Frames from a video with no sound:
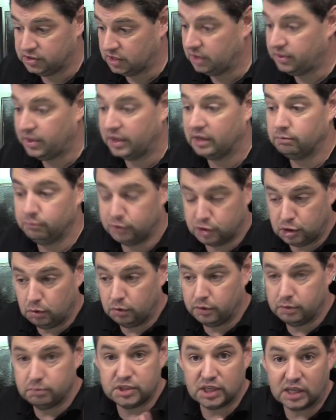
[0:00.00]
I think two
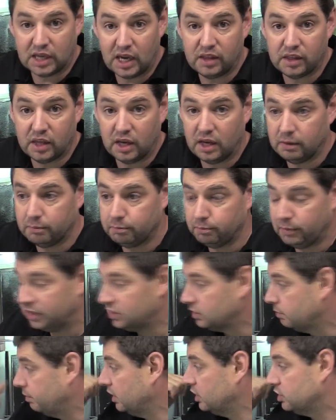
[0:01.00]
of them together
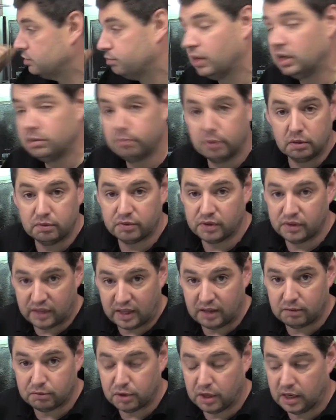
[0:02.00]
makes a bigger spray booth than
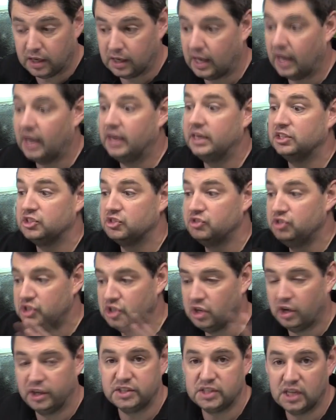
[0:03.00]
that thing and it's
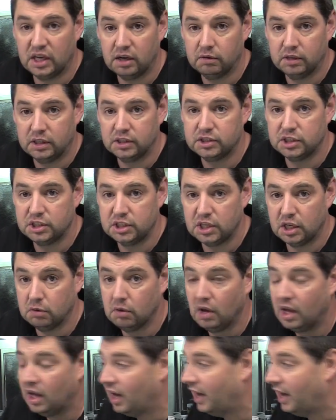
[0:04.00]
nice area to do.